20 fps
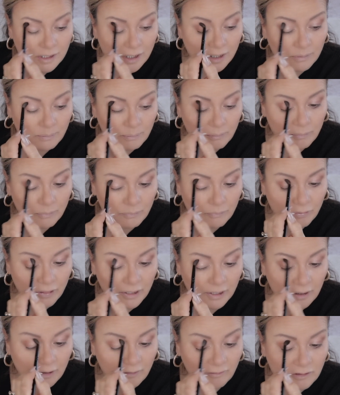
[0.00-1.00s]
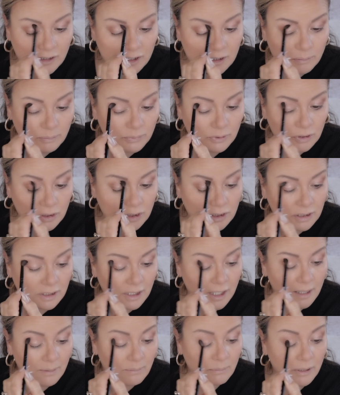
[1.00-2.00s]
I think I've just butchered
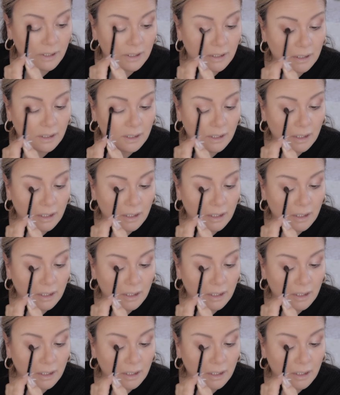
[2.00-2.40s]
that, but